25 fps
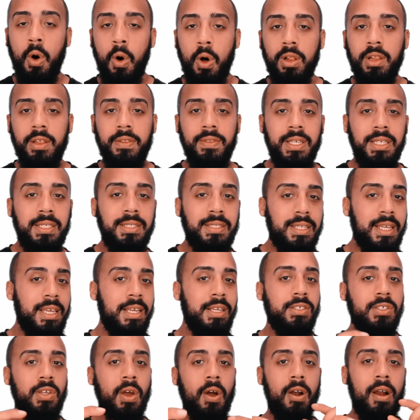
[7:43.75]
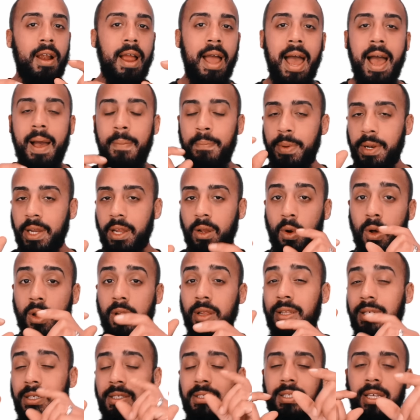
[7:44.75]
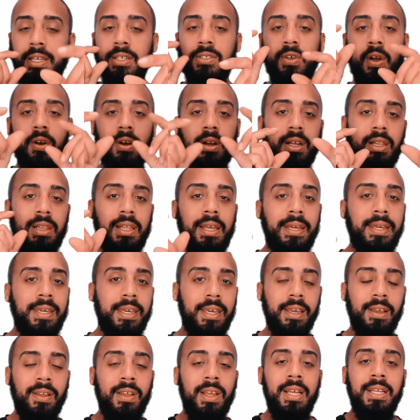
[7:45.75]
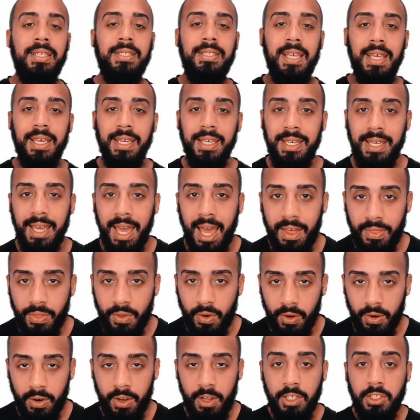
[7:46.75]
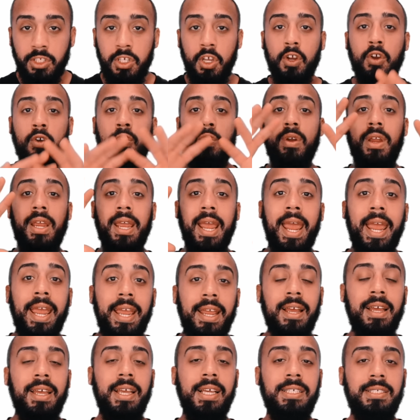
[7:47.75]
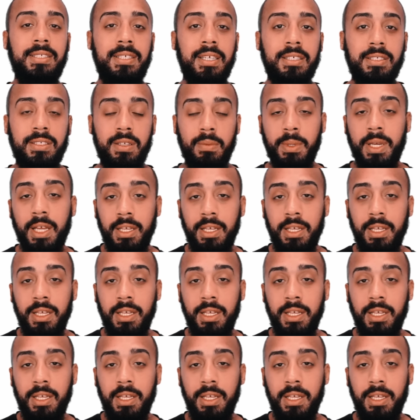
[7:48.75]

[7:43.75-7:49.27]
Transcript: All of these things are happening. All of these things are clicking together to create a system,